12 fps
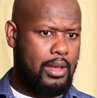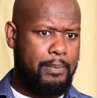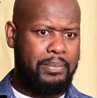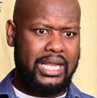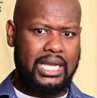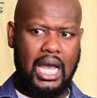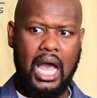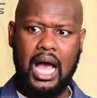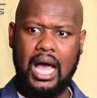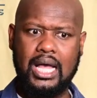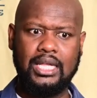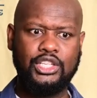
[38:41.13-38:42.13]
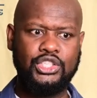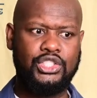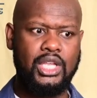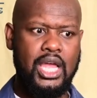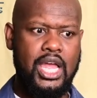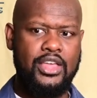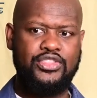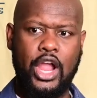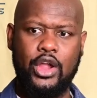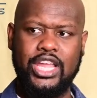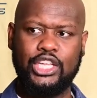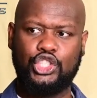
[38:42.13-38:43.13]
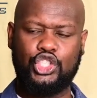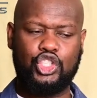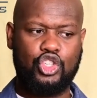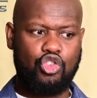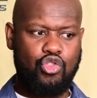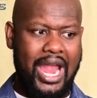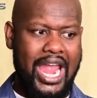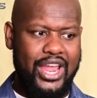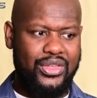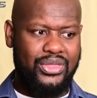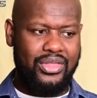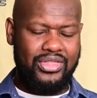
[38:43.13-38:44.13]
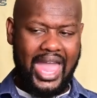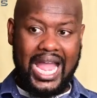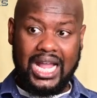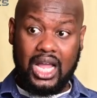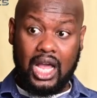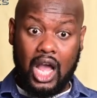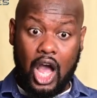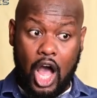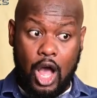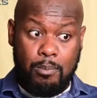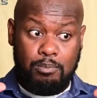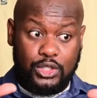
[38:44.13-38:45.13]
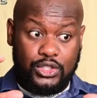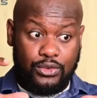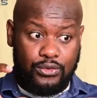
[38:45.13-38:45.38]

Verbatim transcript: because there is strength that comes